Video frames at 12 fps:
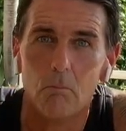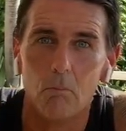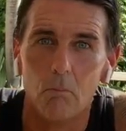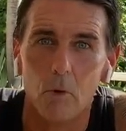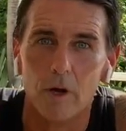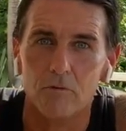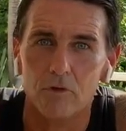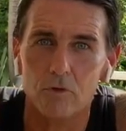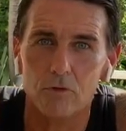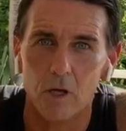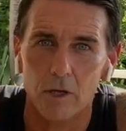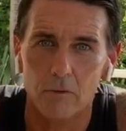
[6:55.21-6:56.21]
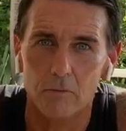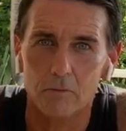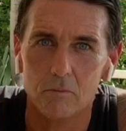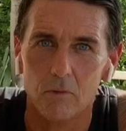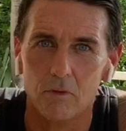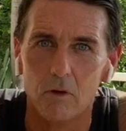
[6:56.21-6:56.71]
"What have you done
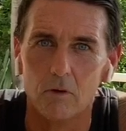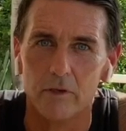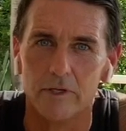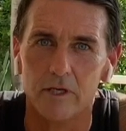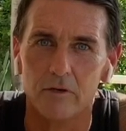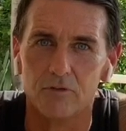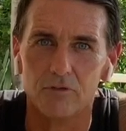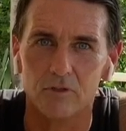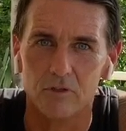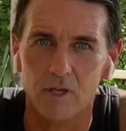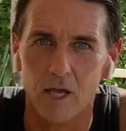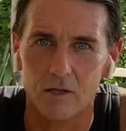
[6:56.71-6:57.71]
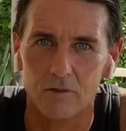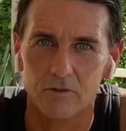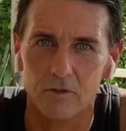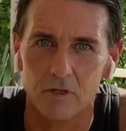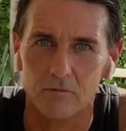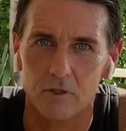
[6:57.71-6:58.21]
with all the gifts and talents
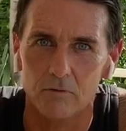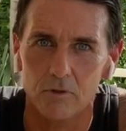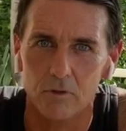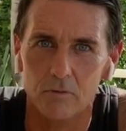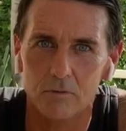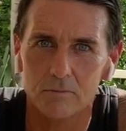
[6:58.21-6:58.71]
that I've given you?"